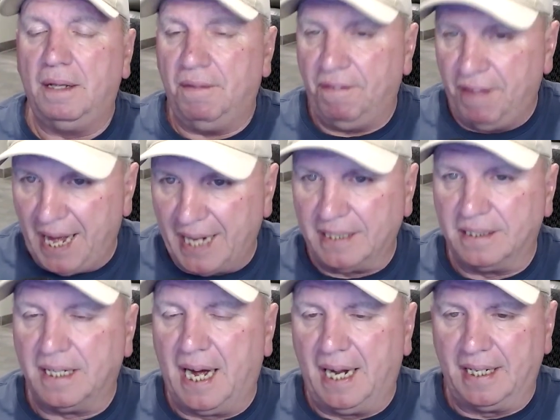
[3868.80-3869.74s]
that
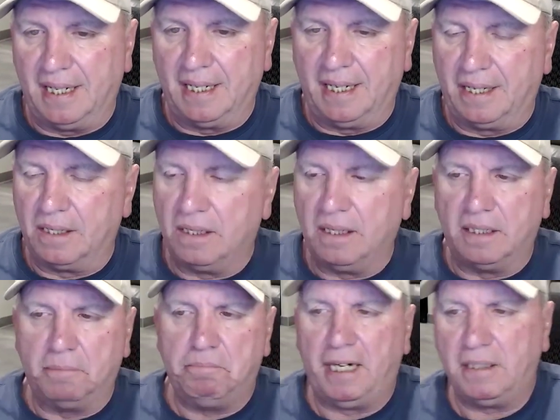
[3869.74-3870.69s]
is highly illegal
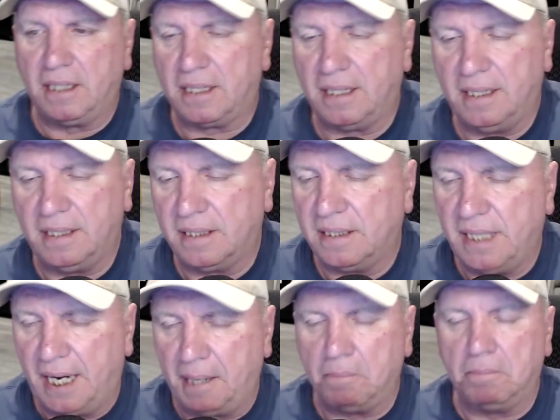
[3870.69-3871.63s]
and basically the
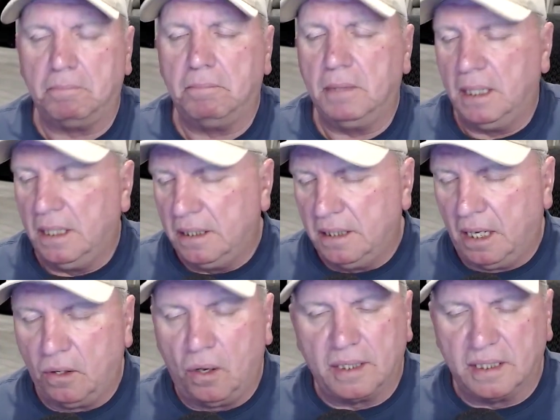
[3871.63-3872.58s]
same
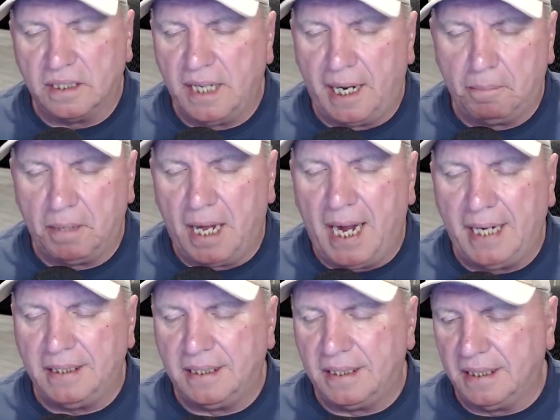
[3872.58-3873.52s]
along the same
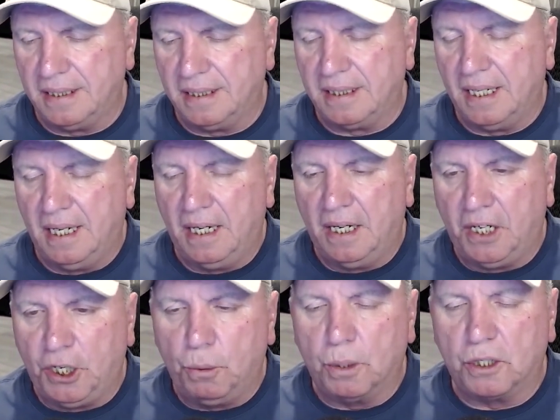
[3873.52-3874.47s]
lines as
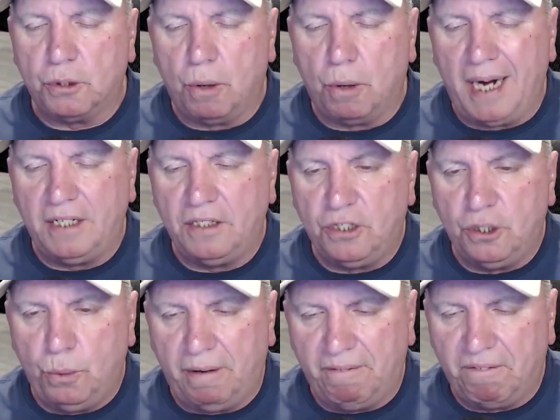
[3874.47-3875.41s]
you were trying
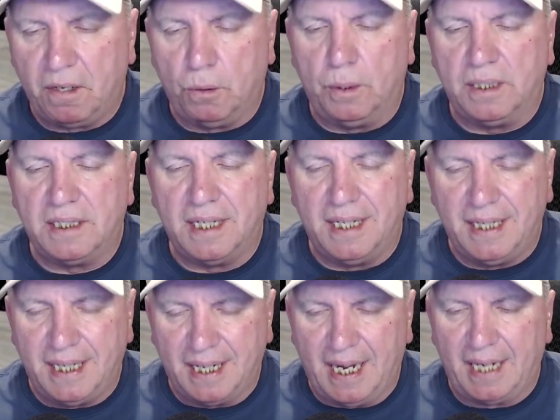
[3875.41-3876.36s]
to influence
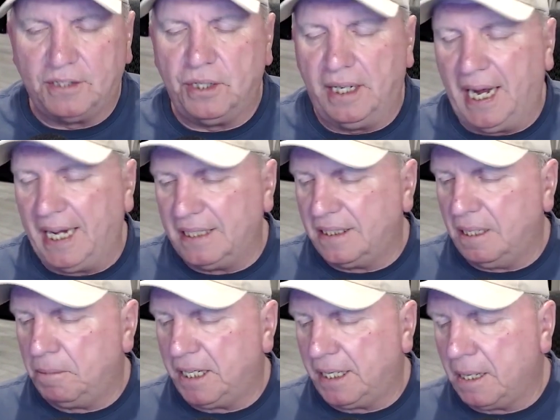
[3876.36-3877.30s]
the election. I had
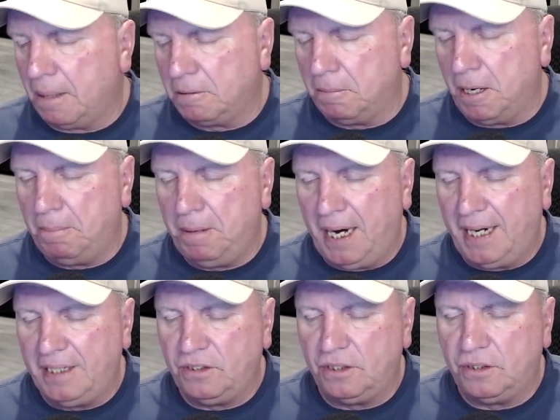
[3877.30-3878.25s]
somebody come to my
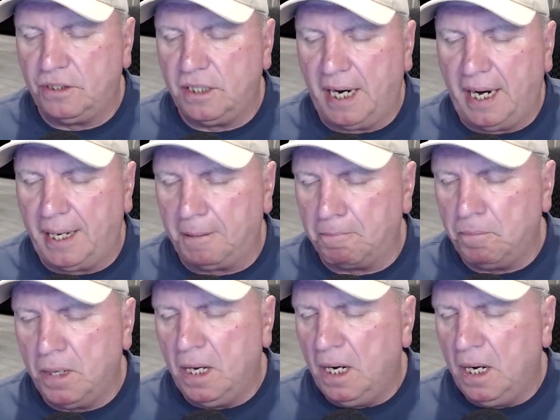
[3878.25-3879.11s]
page and saying